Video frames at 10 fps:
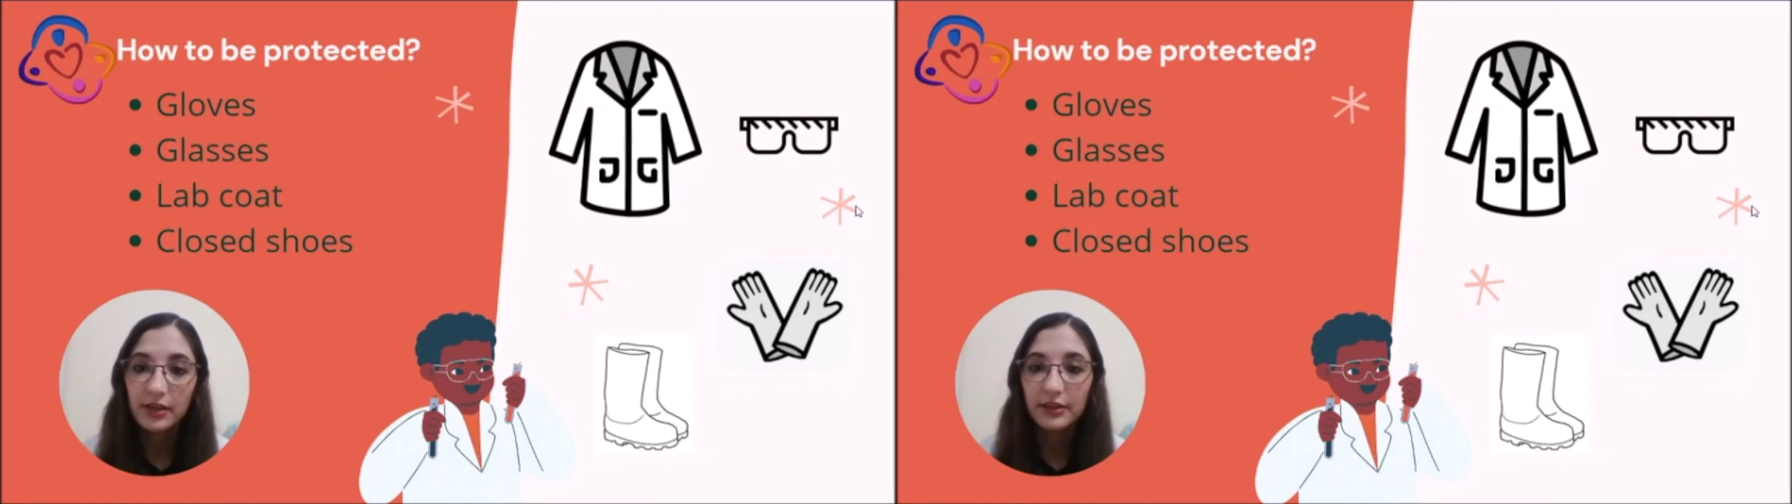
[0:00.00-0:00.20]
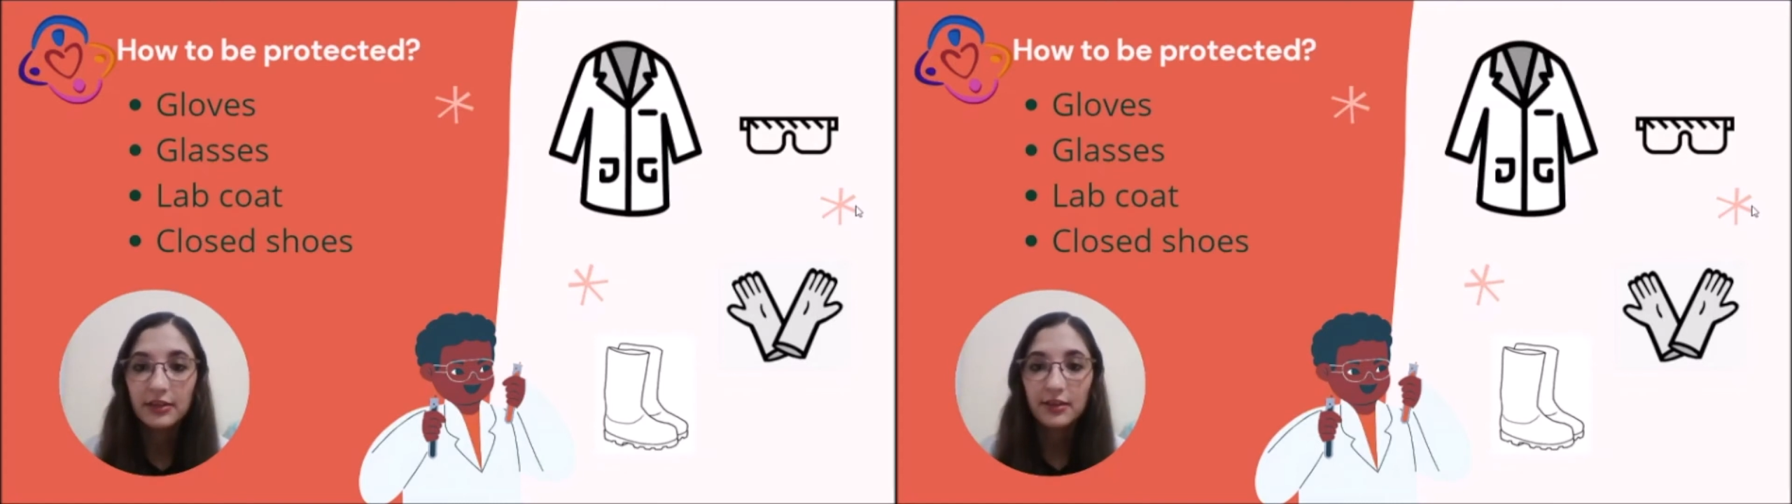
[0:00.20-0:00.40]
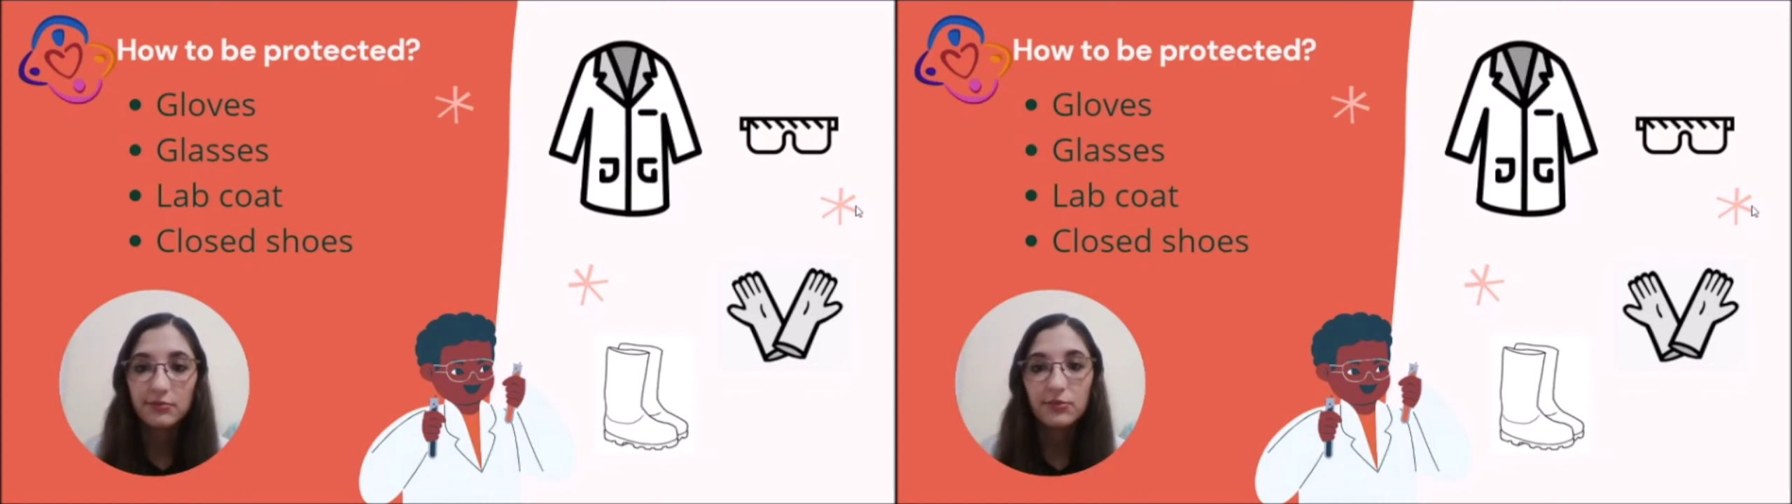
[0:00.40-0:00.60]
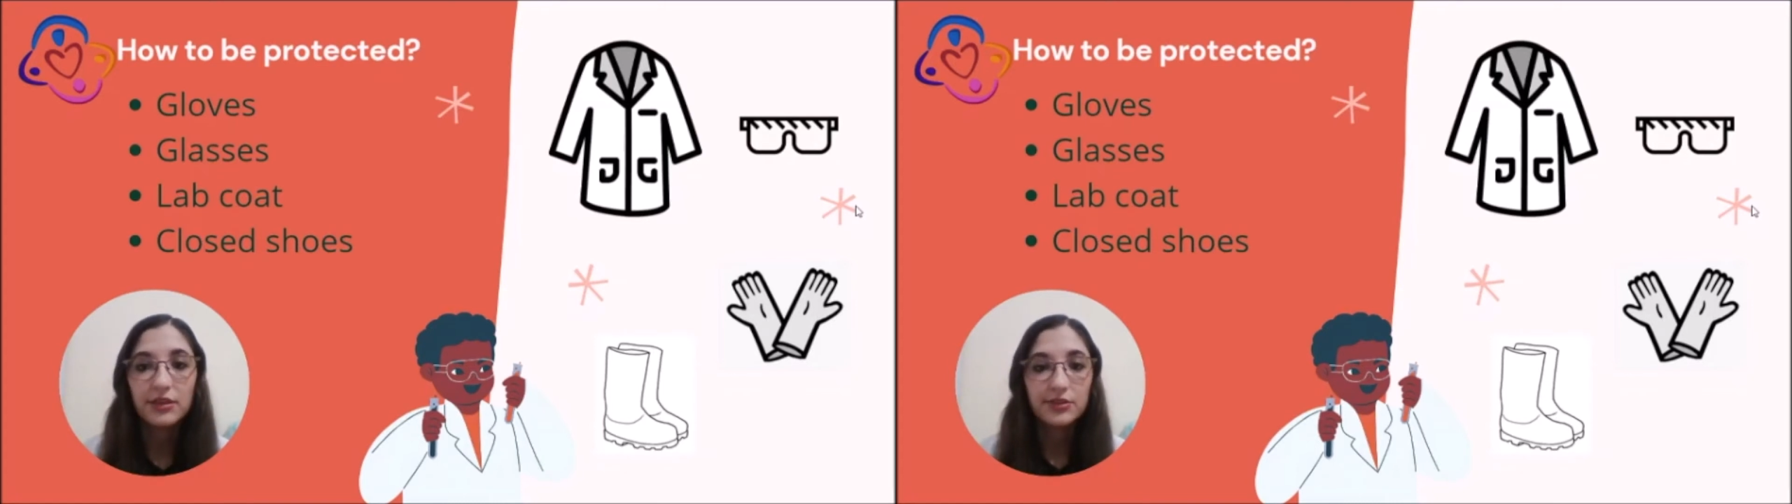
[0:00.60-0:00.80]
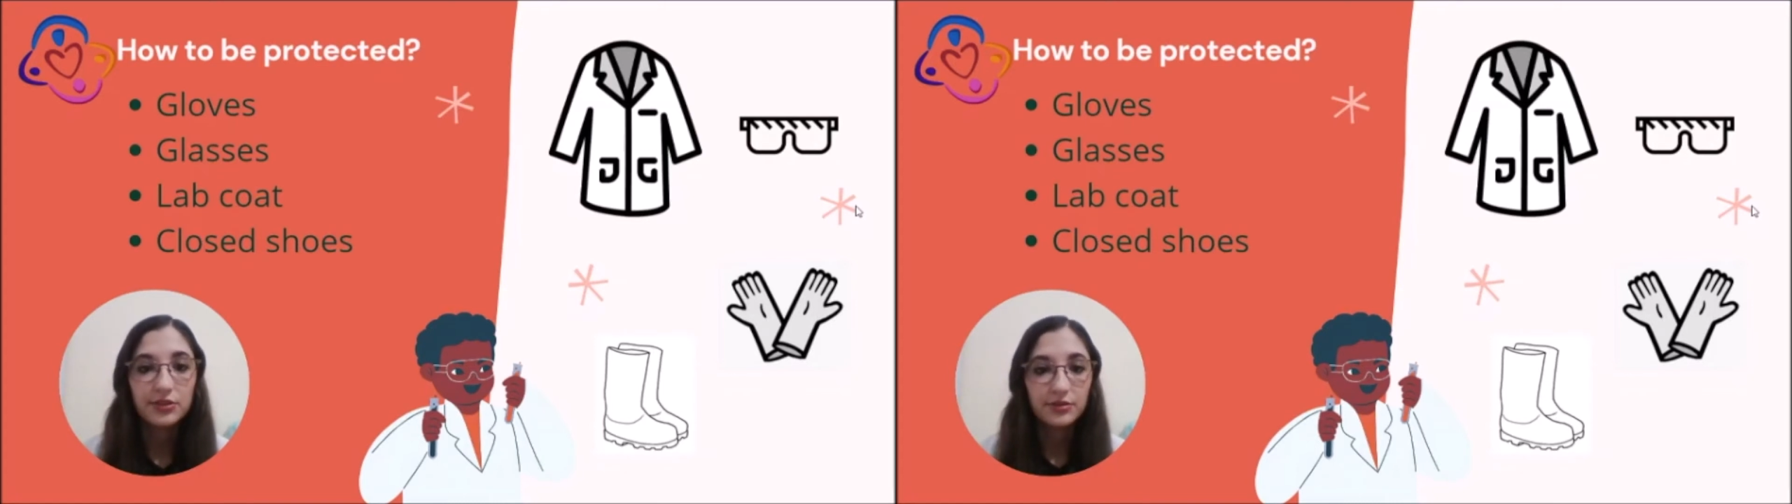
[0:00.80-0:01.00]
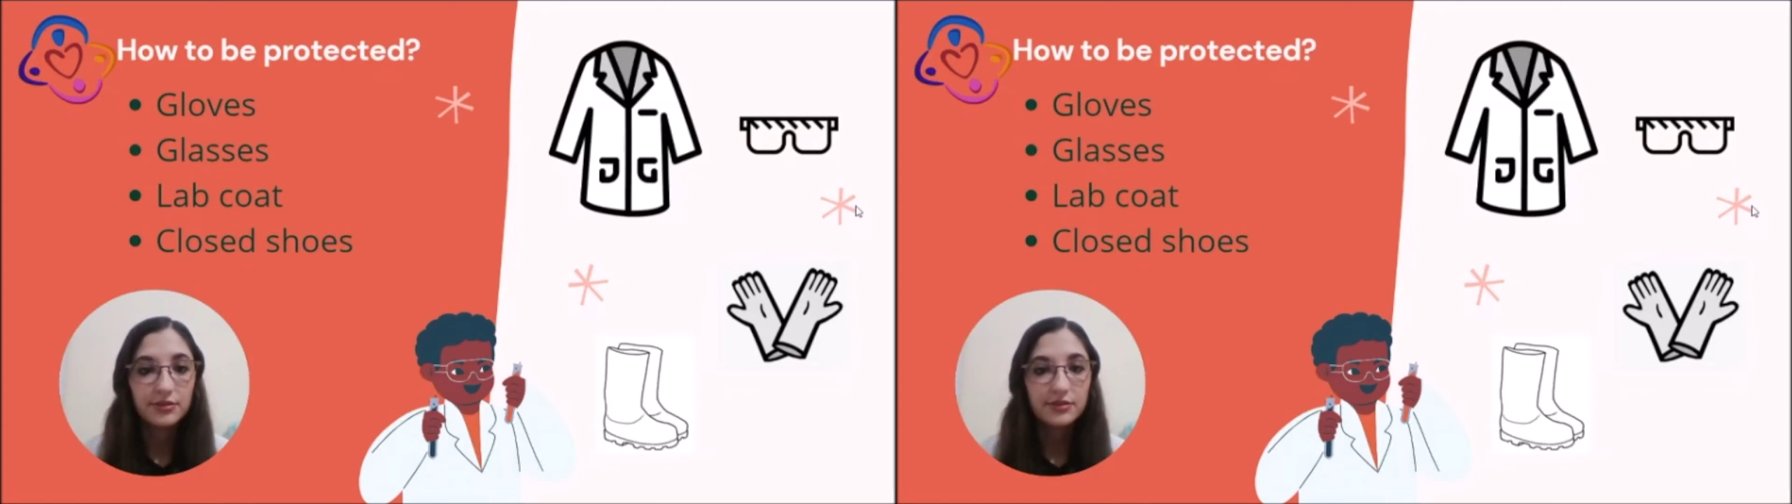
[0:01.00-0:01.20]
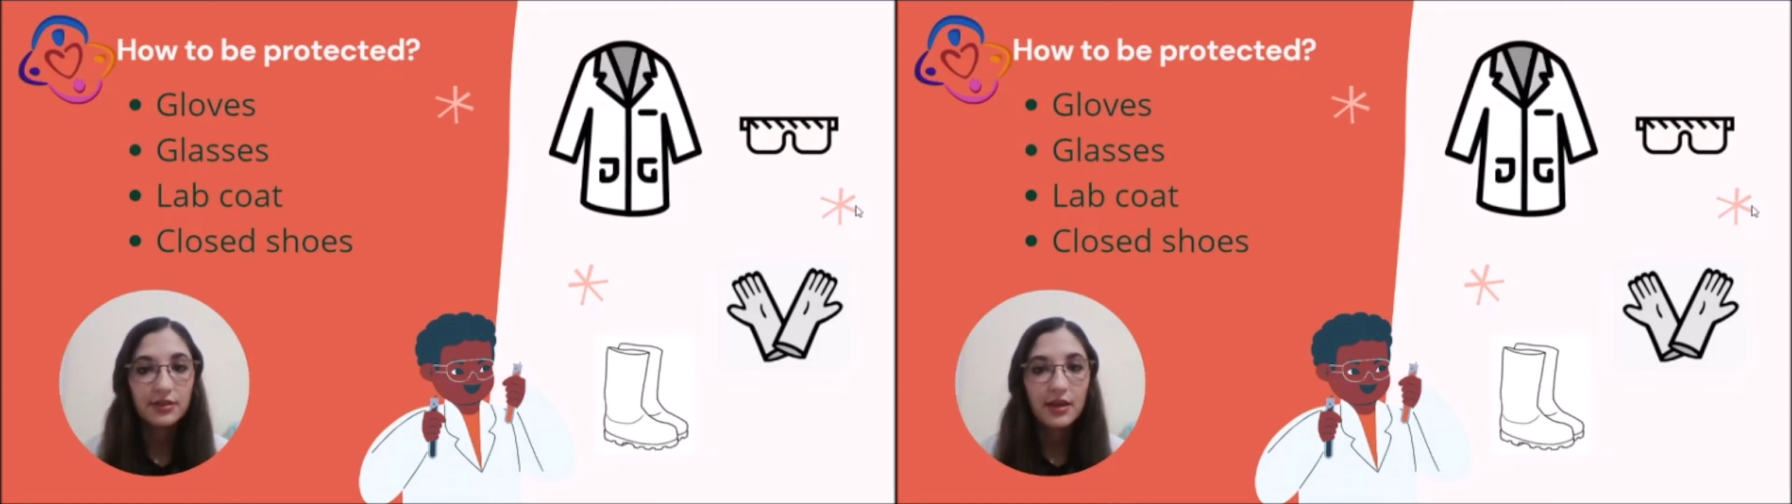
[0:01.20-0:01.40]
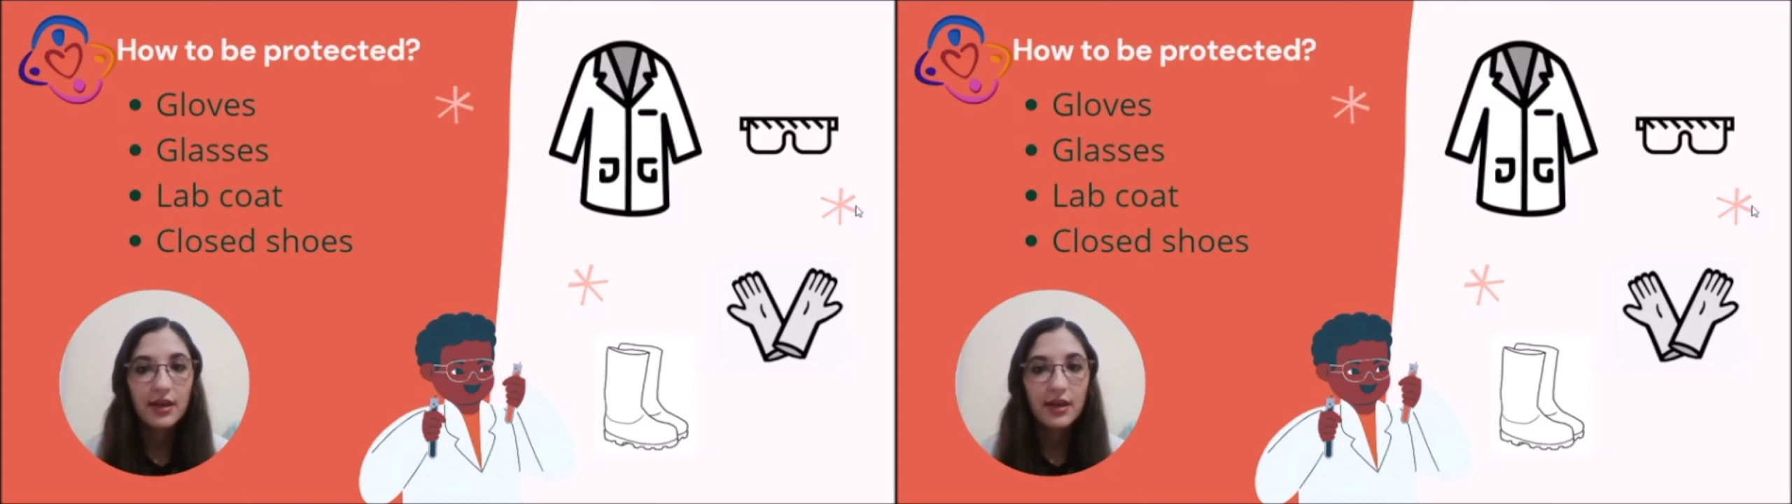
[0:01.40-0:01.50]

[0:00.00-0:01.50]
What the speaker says: and it can be dangerous.